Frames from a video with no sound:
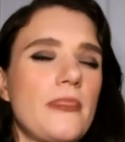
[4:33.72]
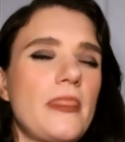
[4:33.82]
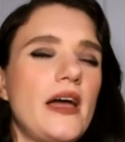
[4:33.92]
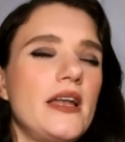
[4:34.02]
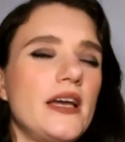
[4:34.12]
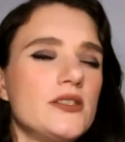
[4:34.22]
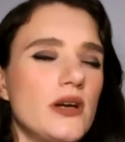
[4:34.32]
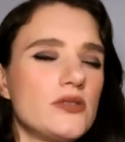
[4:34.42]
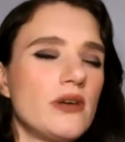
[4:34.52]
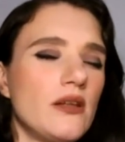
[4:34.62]
And I,
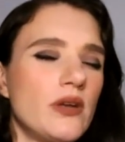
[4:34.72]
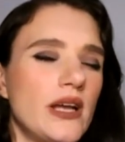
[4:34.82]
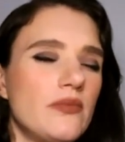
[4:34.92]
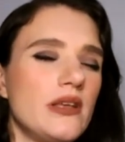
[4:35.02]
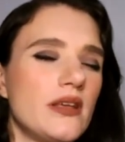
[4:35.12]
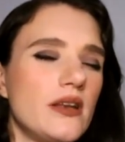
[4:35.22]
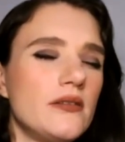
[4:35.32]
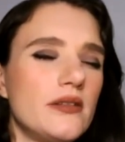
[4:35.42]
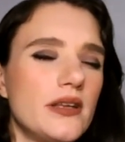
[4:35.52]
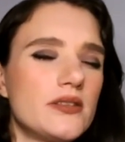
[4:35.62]
as well, when I breathe
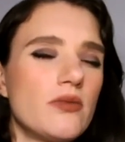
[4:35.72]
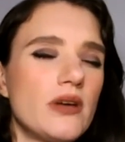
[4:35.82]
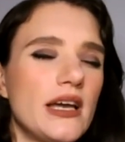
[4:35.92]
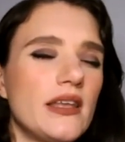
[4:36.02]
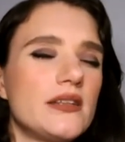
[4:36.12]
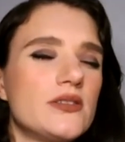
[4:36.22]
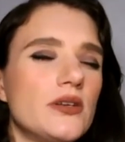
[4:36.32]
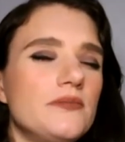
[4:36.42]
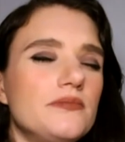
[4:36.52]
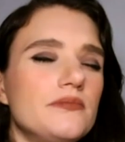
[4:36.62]
in this way, I like to
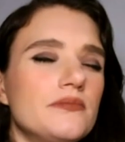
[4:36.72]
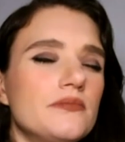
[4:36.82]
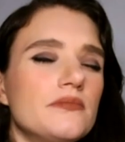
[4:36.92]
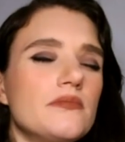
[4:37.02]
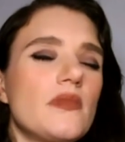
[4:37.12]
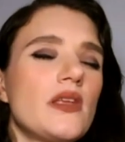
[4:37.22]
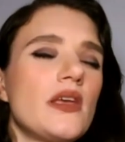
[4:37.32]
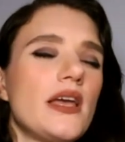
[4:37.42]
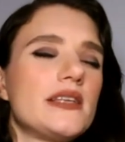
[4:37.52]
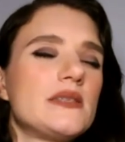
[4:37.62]

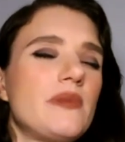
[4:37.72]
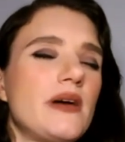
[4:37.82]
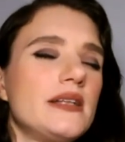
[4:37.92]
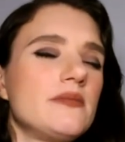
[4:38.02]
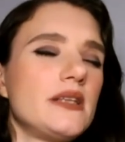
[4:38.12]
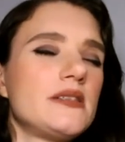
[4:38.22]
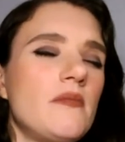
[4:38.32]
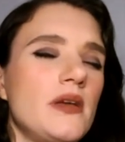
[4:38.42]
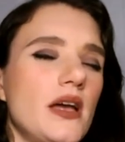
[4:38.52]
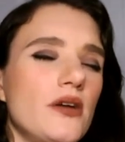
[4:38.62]
expand my
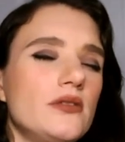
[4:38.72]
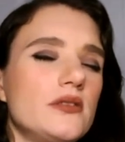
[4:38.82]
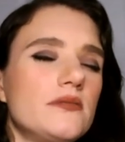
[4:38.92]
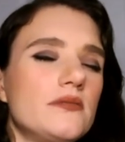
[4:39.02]
tummy out